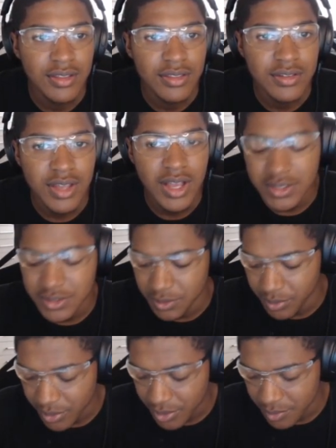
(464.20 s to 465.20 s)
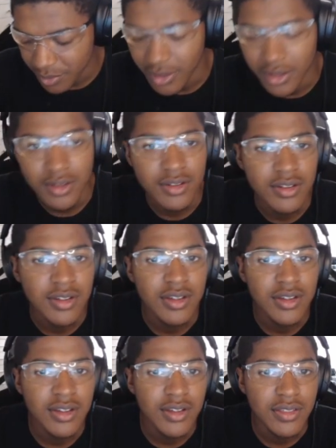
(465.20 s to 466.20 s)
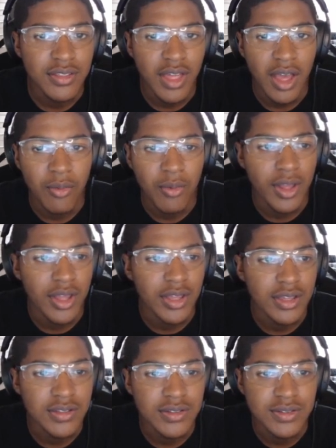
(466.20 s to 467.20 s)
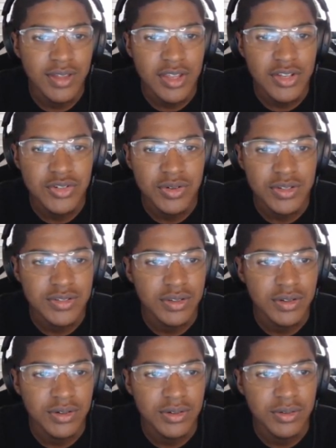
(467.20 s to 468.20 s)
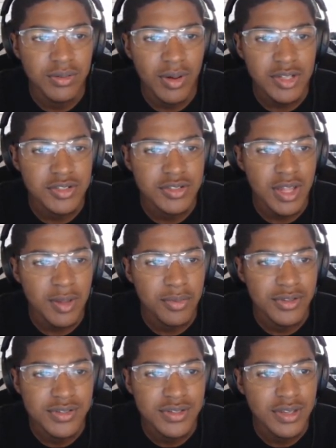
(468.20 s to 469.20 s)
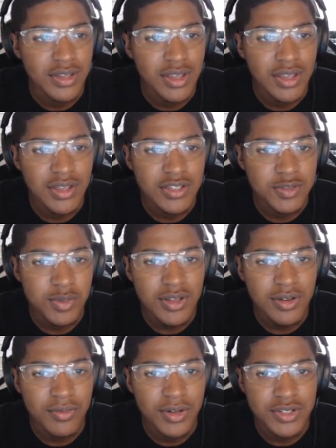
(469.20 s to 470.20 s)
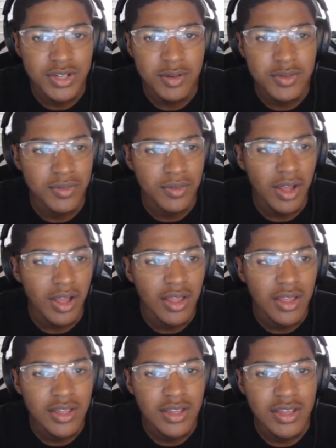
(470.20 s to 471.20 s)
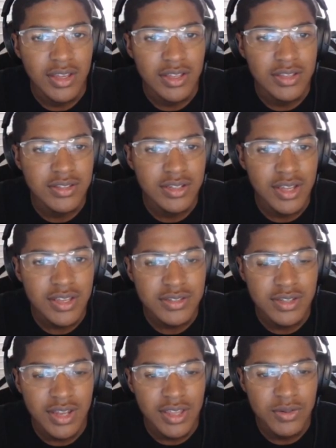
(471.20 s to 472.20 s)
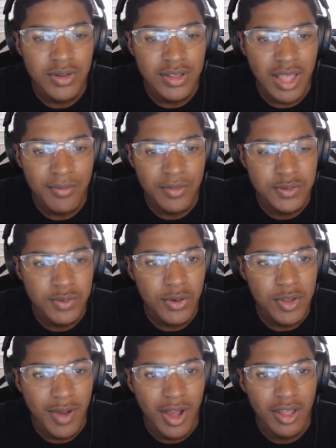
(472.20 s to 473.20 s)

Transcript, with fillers: It's a hostile Pokemon. That way, it's dangerous, so watch your steppers. Speak of which, I almost forgot. Today's the day you get that first Pokemon.